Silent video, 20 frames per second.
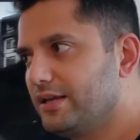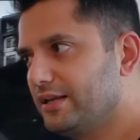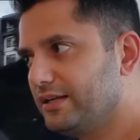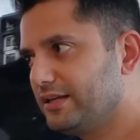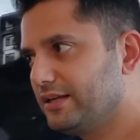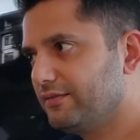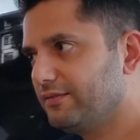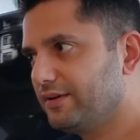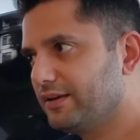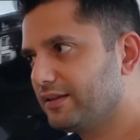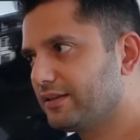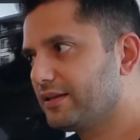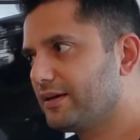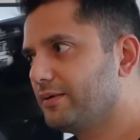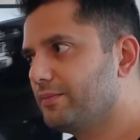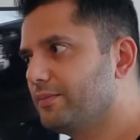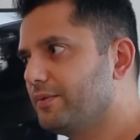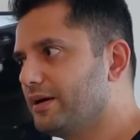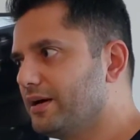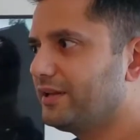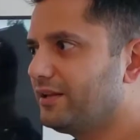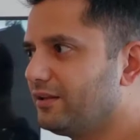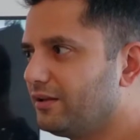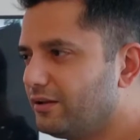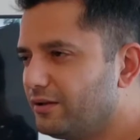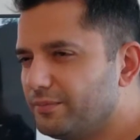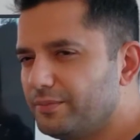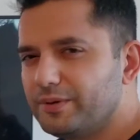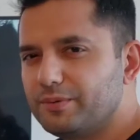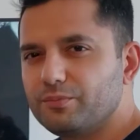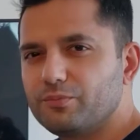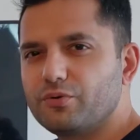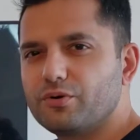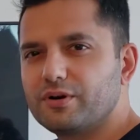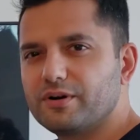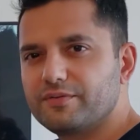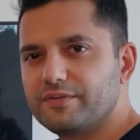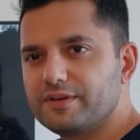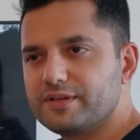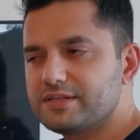giving them a little bit
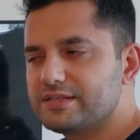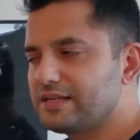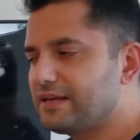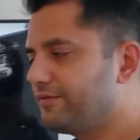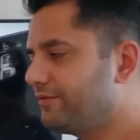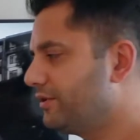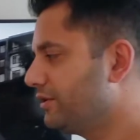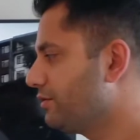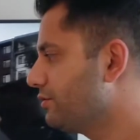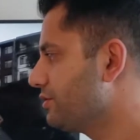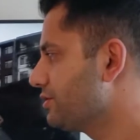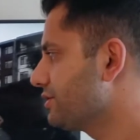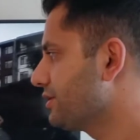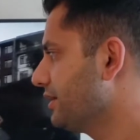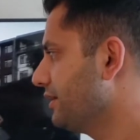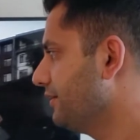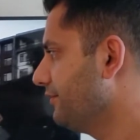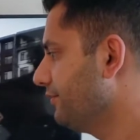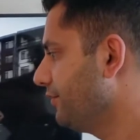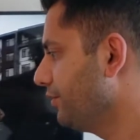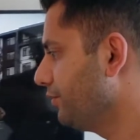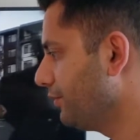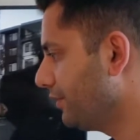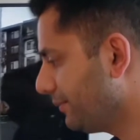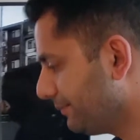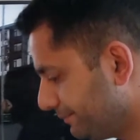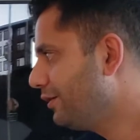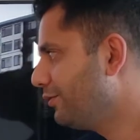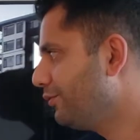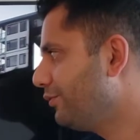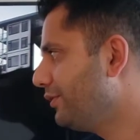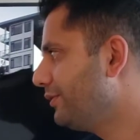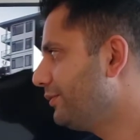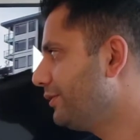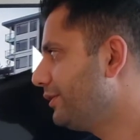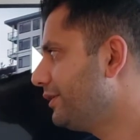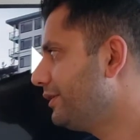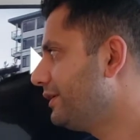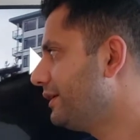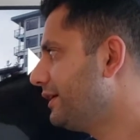more of a safety cushion, if you will. We
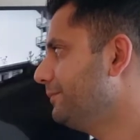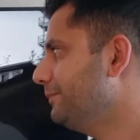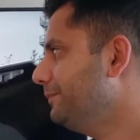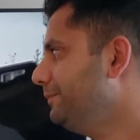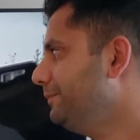were